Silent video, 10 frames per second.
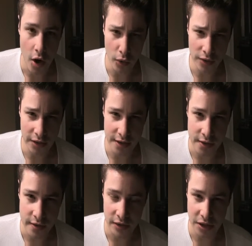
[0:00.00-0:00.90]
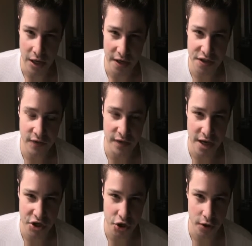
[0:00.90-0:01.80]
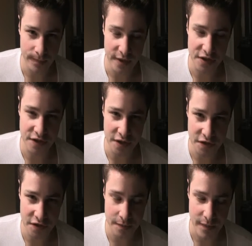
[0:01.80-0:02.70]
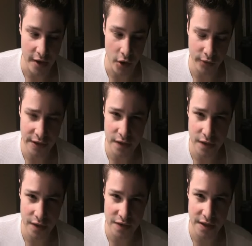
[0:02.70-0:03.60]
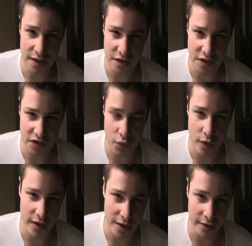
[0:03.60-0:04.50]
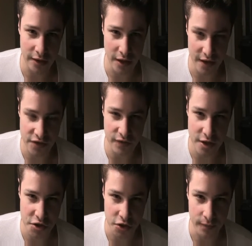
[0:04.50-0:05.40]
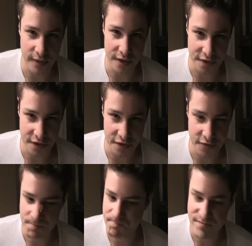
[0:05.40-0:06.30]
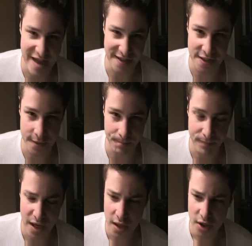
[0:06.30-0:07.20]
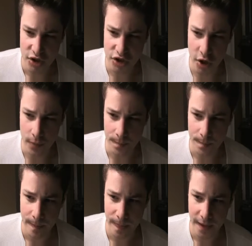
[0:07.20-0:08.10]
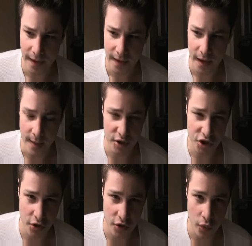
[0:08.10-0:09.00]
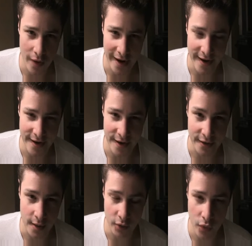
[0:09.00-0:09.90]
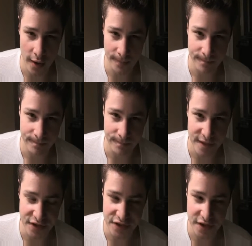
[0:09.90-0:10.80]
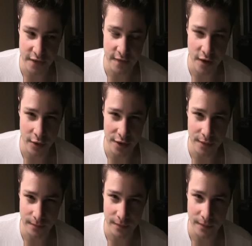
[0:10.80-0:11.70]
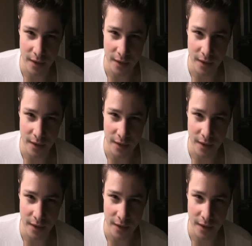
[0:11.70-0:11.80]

only the laws of nature exist, and only things that exist within the laws of nature exist. That's it. So I'm going to show you why, number one, this is a very